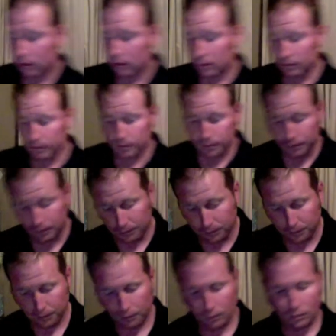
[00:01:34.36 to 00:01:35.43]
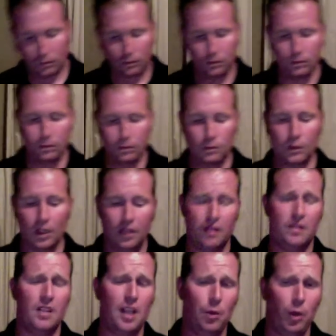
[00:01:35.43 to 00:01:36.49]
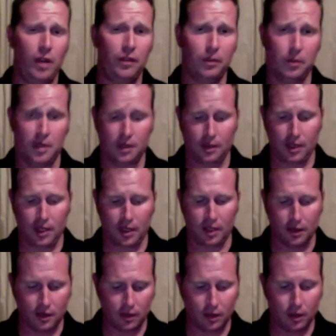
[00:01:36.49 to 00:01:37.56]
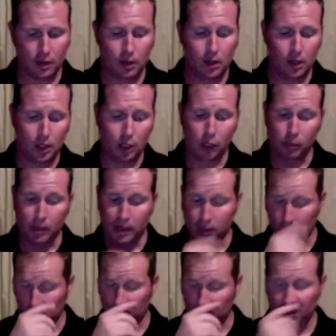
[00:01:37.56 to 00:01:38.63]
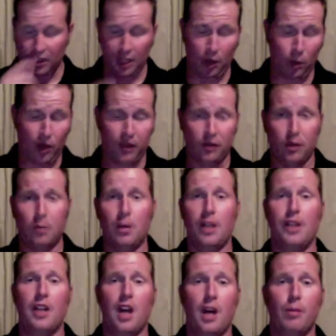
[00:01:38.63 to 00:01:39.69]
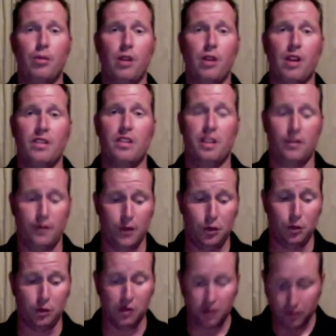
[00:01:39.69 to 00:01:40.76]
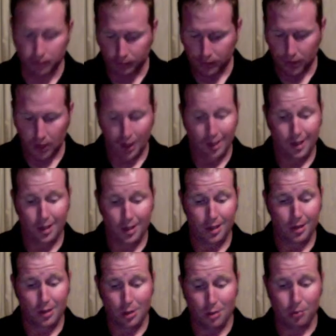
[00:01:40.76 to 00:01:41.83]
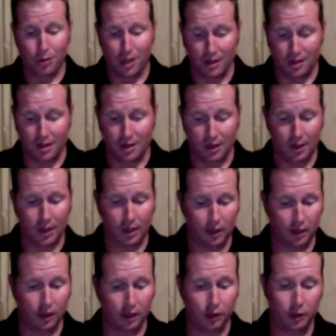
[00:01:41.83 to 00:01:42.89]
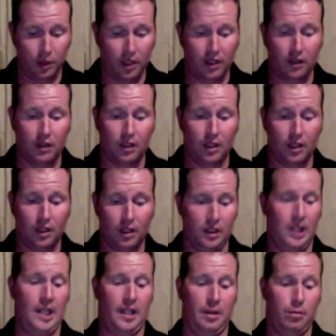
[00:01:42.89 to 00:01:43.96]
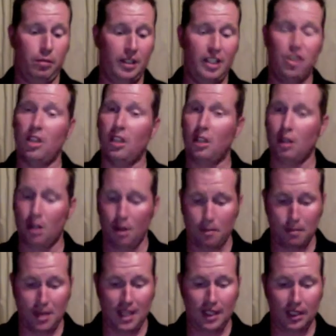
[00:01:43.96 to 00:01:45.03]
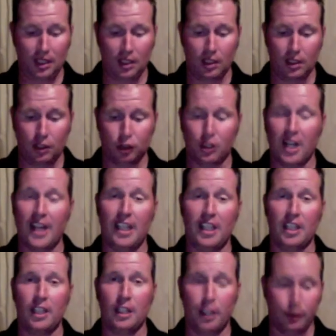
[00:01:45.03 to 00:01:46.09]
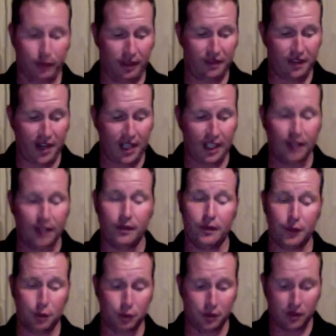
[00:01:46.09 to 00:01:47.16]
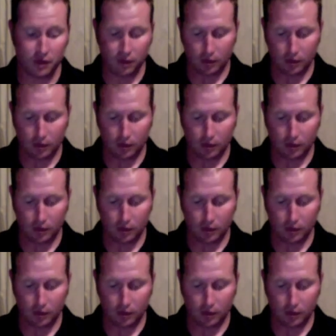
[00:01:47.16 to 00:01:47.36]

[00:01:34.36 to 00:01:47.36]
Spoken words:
To stay away from these things, you basically want to stay away from non-processed foods. Processing can include anything like bleaching, baking, grinding, and refining foods.